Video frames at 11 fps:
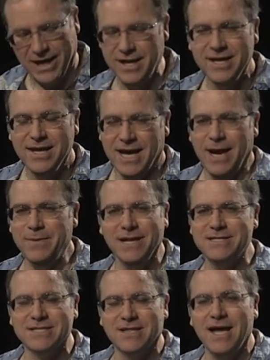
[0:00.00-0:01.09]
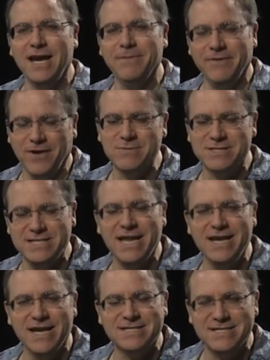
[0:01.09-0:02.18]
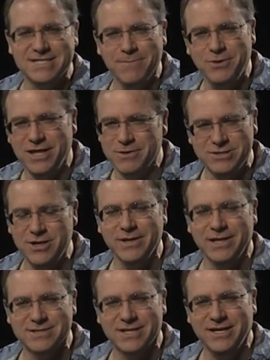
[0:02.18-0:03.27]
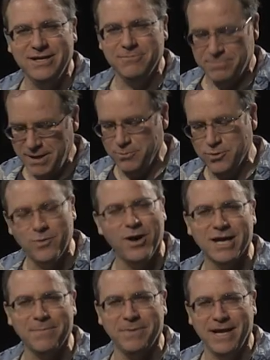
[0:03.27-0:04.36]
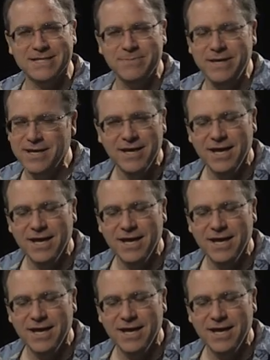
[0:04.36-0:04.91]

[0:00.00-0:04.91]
I would like just lie to, if I was standing next to something, there was no one else there, people would walk up and ask me.